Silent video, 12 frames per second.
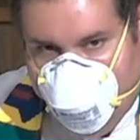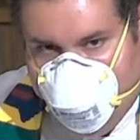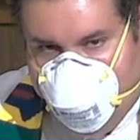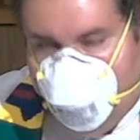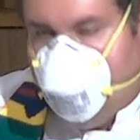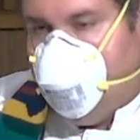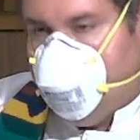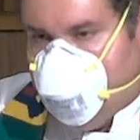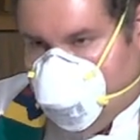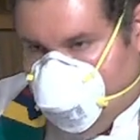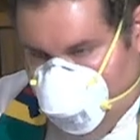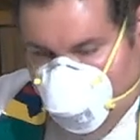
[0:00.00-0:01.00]
And he had to
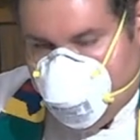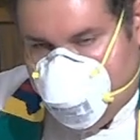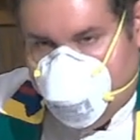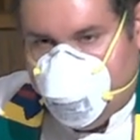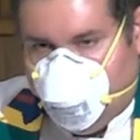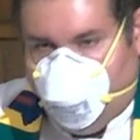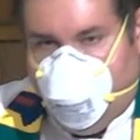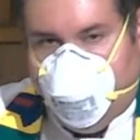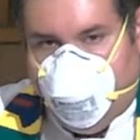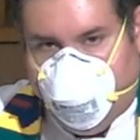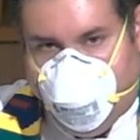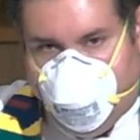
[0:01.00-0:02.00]
convince his
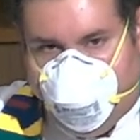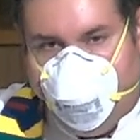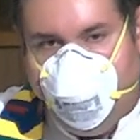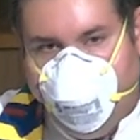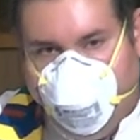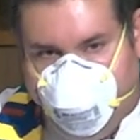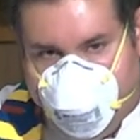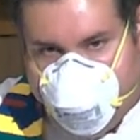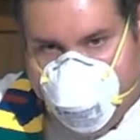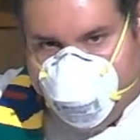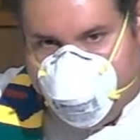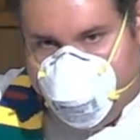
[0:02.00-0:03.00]
family and all of his
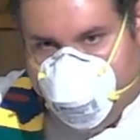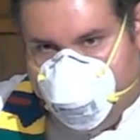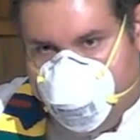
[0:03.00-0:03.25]
household to